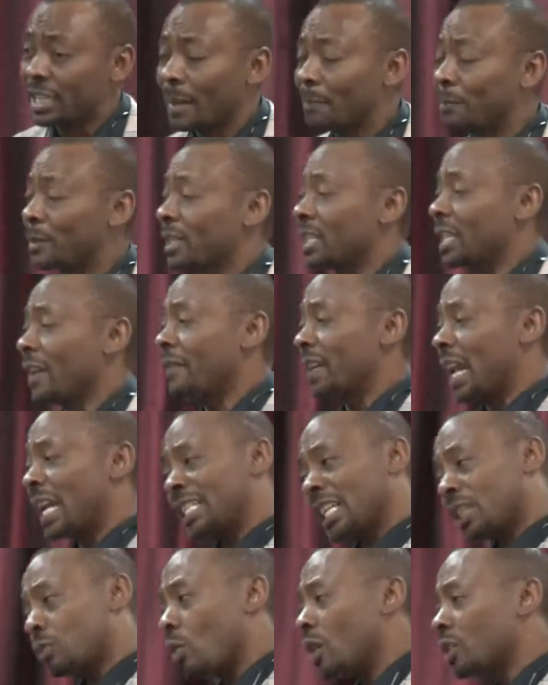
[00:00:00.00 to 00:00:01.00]
chapter 7. I
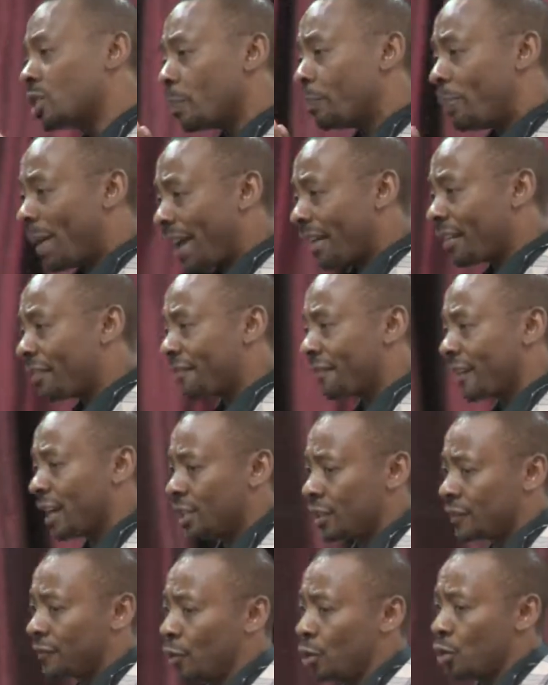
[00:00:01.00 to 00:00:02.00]
just want to
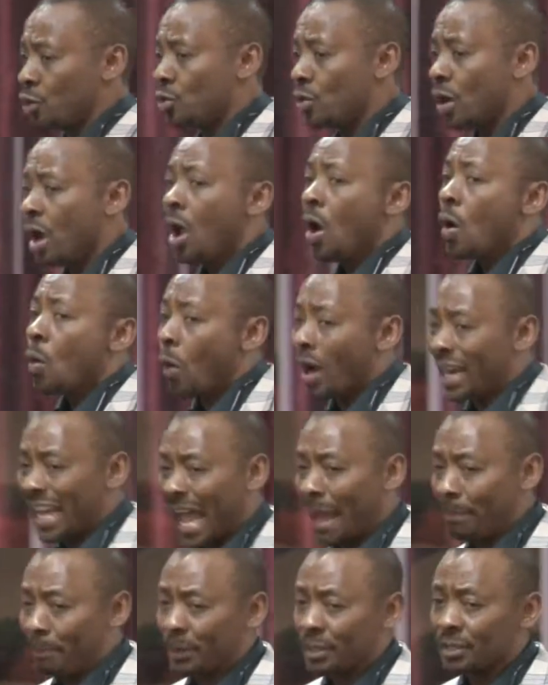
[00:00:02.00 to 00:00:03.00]
paraphrase for you what
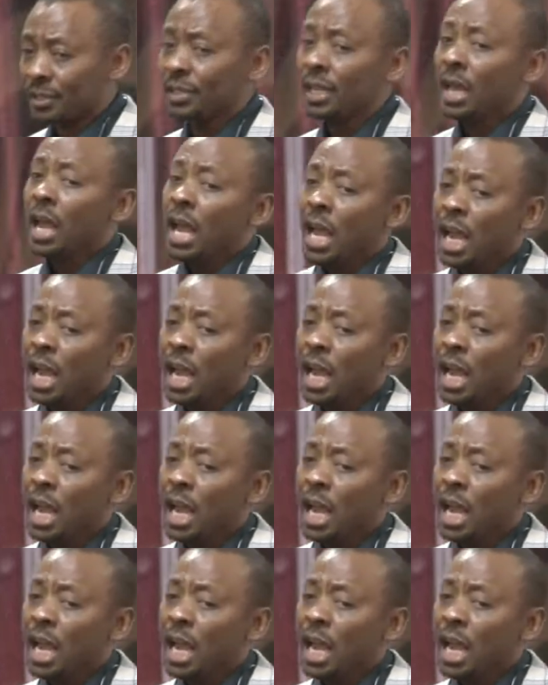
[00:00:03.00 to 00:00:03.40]
happens.